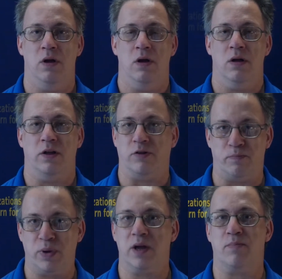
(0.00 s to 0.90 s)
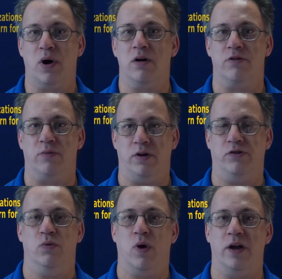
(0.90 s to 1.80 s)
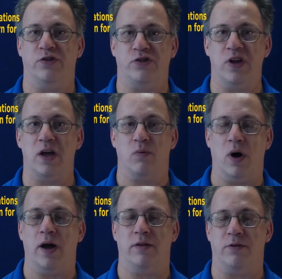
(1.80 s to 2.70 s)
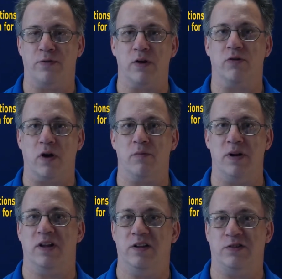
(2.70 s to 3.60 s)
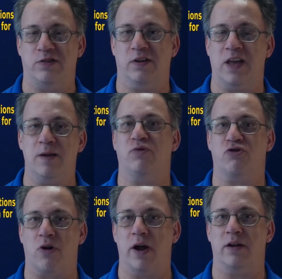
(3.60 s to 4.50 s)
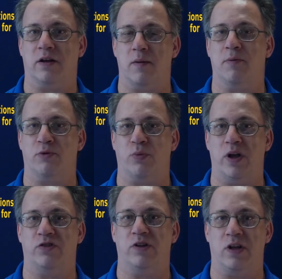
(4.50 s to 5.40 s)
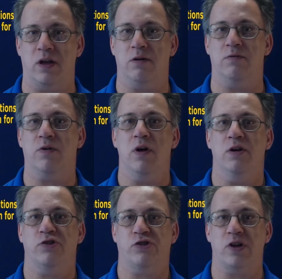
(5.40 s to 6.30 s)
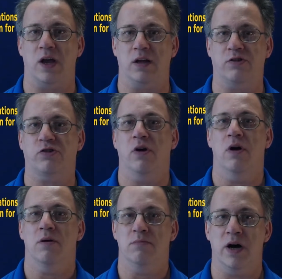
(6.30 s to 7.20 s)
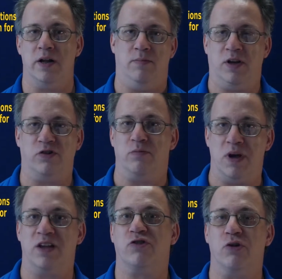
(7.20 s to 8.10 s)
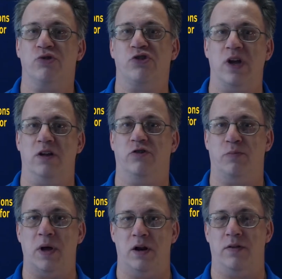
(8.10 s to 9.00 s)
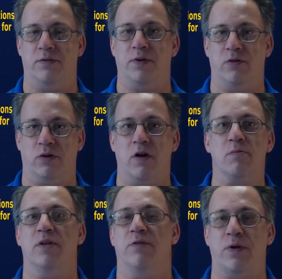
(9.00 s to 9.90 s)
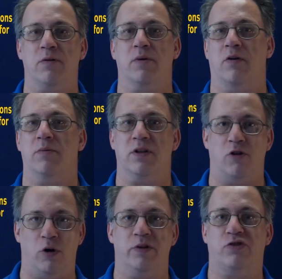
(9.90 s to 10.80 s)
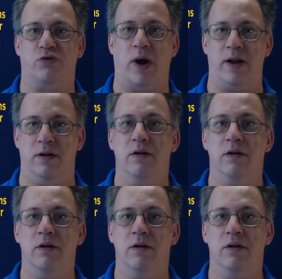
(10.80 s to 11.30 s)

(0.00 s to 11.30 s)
That's a big part of the reason why the federal government keeps trying to come up with ways to give states money, because it makes those states dependent on the federal government, and the federal government can always threaten